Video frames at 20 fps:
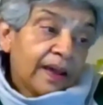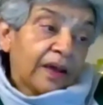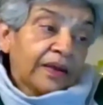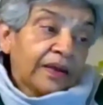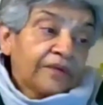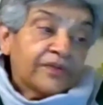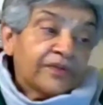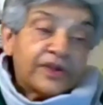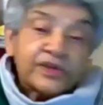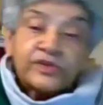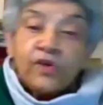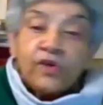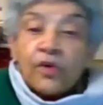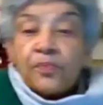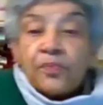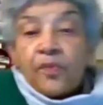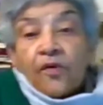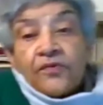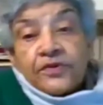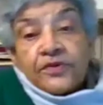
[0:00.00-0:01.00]
If it is not
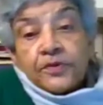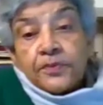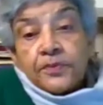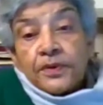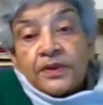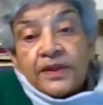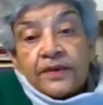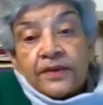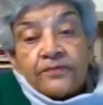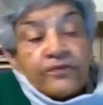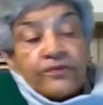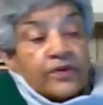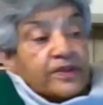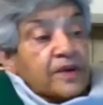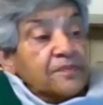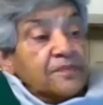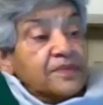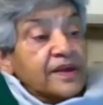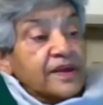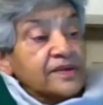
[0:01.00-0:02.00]
profitable for
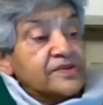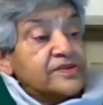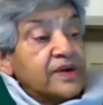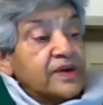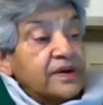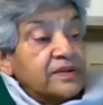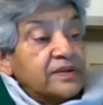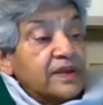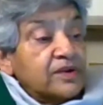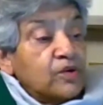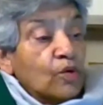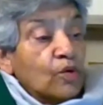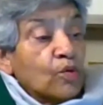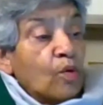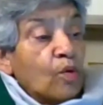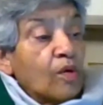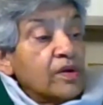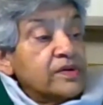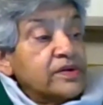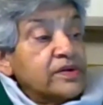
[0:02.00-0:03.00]
them, they'll say that your
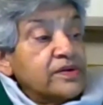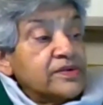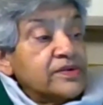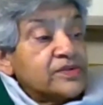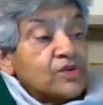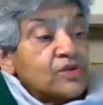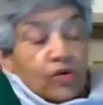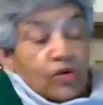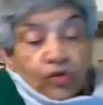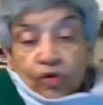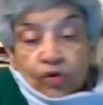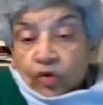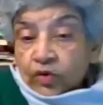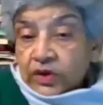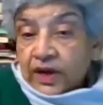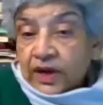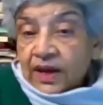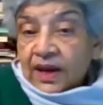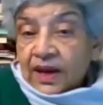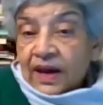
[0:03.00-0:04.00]
quality is not good,
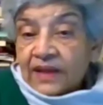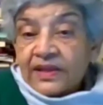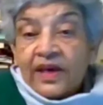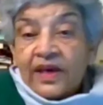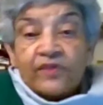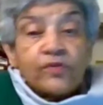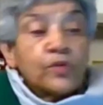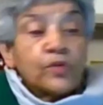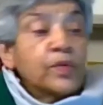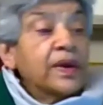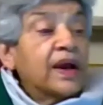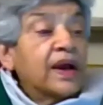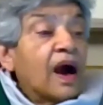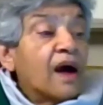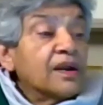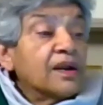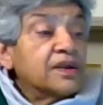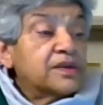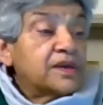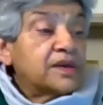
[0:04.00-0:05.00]
and therefore we
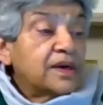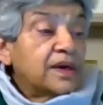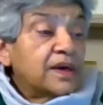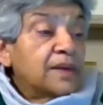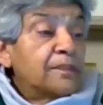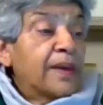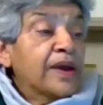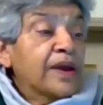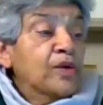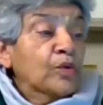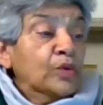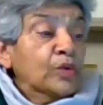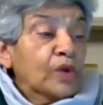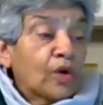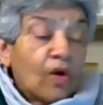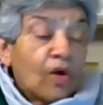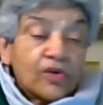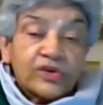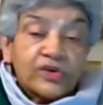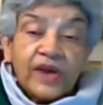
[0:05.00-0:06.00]
can't pay you the
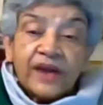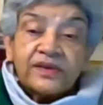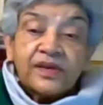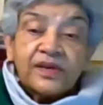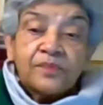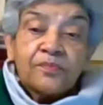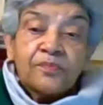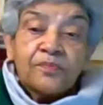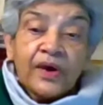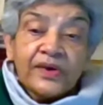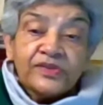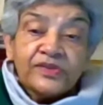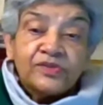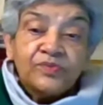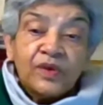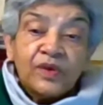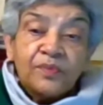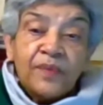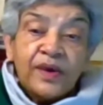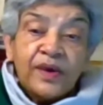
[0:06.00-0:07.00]
contracted price.
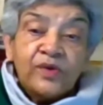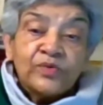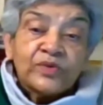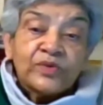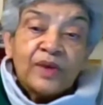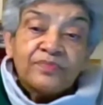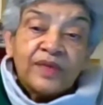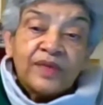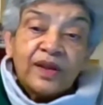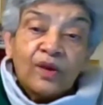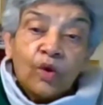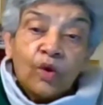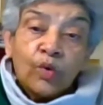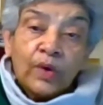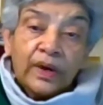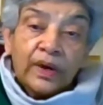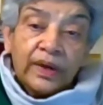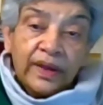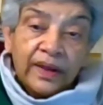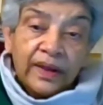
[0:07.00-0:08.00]
We'll pay you something
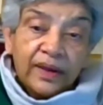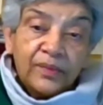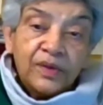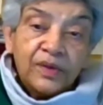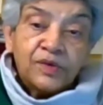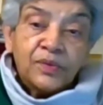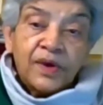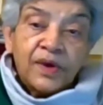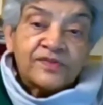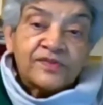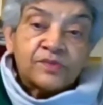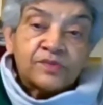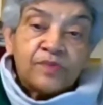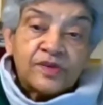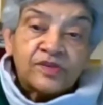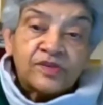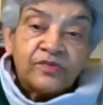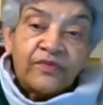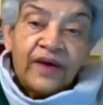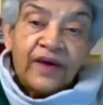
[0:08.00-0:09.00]
lower, which we have
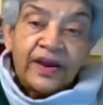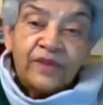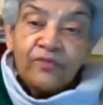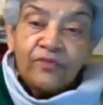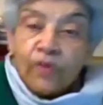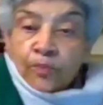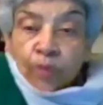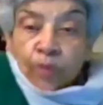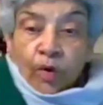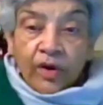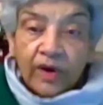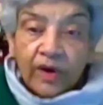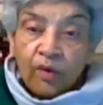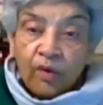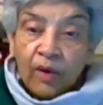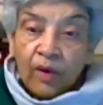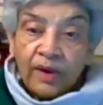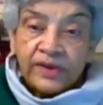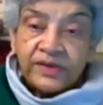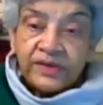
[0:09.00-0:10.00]
specified for poorer
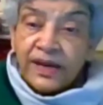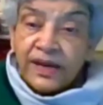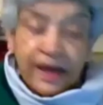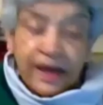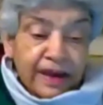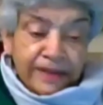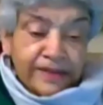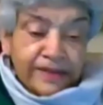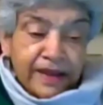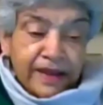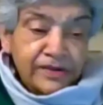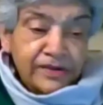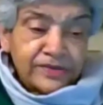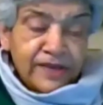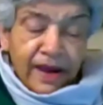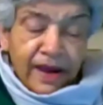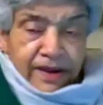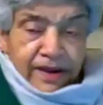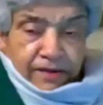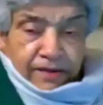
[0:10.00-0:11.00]
quality. They
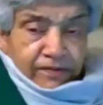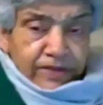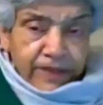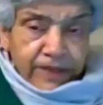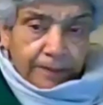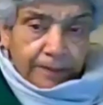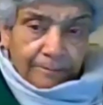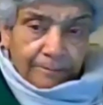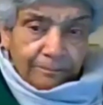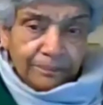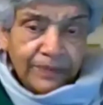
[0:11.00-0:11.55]
decide everything.